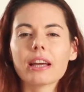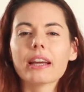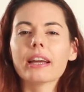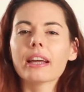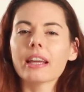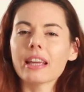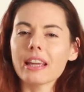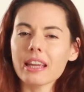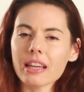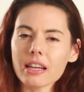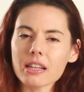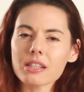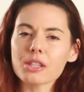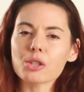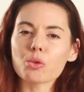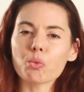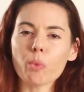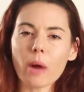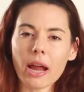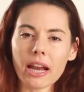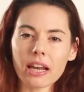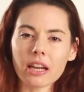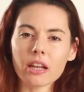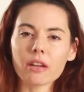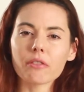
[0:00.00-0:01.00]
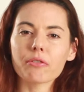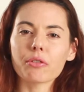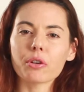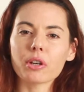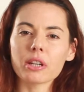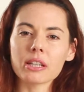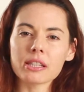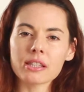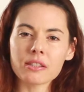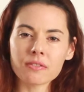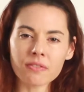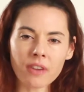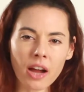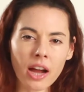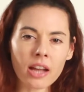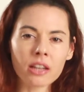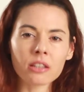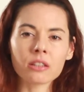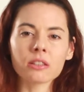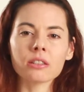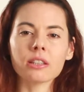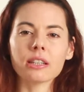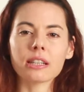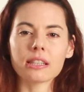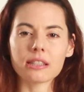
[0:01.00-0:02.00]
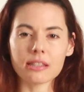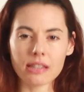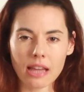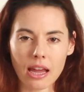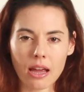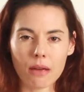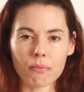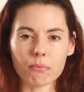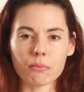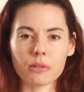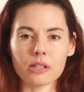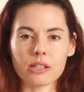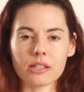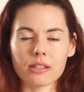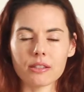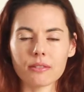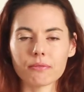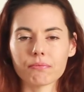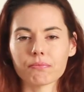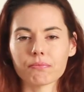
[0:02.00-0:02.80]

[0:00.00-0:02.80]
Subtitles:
He is waiting for his final exams.